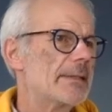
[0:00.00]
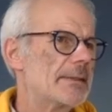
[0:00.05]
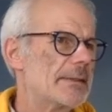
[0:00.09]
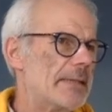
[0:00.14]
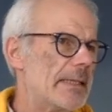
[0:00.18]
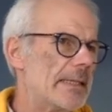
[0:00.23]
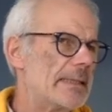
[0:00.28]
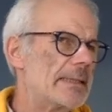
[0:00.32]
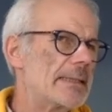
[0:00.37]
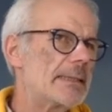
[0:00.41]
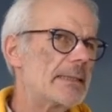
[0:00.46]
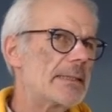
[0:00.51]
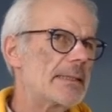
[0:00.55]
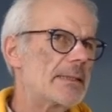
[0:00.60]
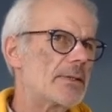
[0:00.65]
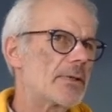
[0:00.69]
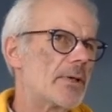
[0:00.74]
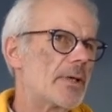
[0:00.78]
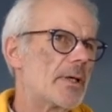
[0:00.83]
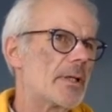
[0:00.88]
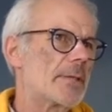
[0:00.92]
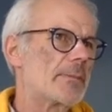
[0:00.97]
this
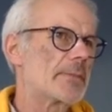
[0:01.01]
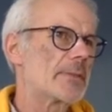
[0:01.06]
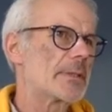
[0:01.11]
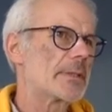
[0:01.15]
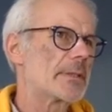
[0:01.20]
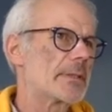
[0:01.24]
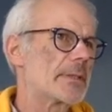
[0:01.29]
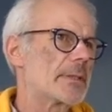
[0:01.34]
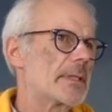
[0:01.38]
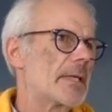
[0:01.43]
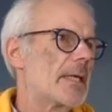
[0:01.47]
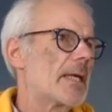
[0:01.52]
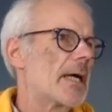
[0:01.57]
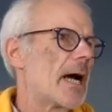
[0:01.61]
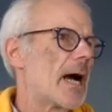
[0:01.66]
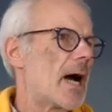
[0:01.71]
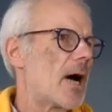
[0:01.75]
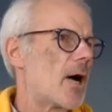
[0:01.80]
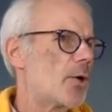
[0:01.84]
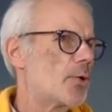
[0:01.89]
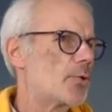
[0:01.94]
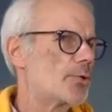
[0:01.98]
determines
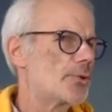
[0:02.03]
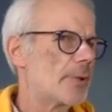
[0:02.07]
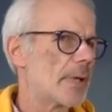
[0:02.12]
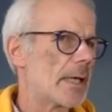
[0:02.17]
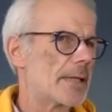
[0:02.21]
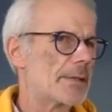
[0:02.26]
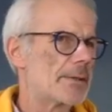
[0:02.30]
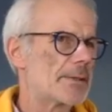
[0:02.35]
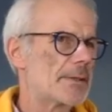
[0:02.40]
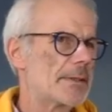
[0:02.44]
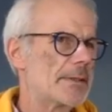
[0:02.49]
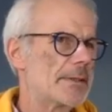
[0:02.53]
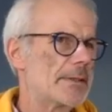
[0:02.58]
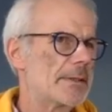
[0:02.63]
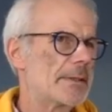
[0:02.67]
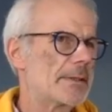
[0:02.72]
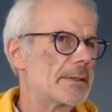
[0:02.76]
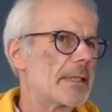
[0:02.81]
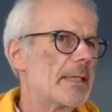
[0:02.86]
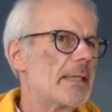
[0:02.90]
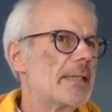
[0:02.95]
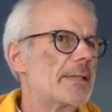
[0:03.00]
how you are
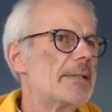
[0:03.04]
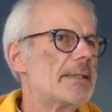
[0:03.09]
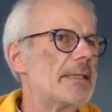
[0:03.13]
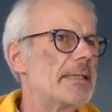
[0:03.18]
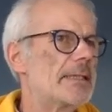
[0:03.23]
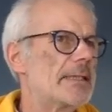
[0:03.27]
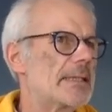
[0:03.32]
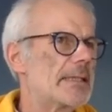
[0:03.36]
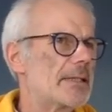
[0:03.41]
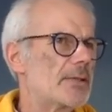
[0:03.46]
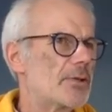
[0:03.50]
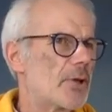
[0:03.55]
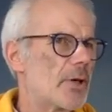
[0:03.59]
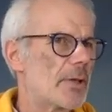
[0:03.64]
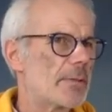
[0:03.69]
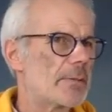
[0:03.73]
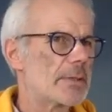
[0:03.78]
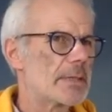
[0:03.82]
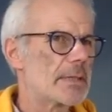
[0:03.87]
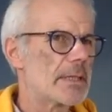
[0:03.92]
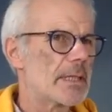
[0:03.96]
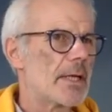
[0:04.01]
treated, this
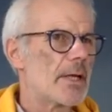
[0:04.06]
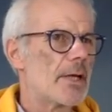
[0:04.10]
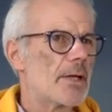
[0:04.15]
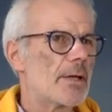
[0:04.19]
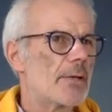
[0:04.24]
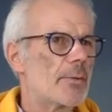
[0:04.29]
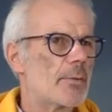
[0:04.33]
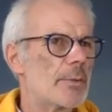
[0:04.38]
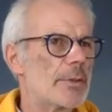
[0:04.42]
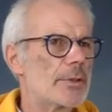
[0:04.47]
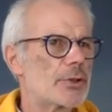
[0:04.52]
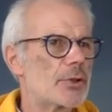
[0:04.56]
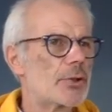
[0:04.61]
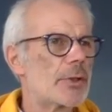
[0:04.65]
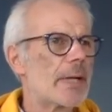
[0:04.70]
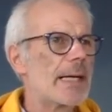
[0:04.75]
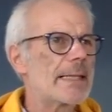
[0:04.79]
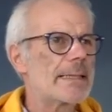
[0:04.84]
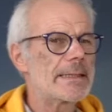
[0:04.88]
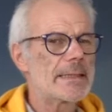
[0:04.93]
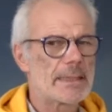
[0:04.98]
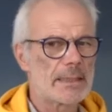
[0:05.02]
determines which
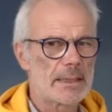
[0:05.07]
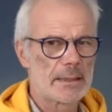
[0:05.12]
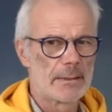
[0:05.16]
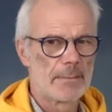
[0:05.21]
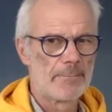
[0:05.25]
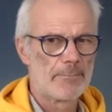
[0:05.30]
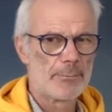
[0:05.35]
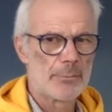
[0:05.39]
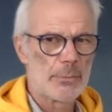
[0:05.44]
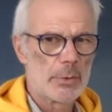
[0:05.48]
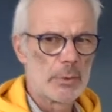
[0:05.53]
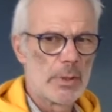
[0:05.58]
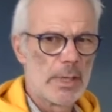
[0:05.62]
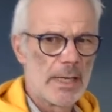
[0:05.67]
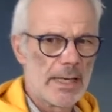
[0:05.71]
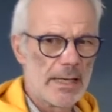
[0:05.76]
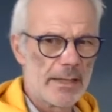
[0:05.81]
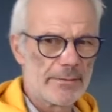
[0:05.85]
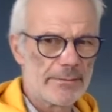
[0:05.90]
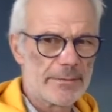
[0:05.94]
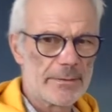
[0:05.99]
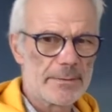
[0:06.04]
rights you
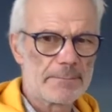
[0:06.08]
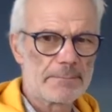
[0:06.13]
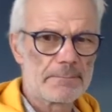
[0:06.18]
have.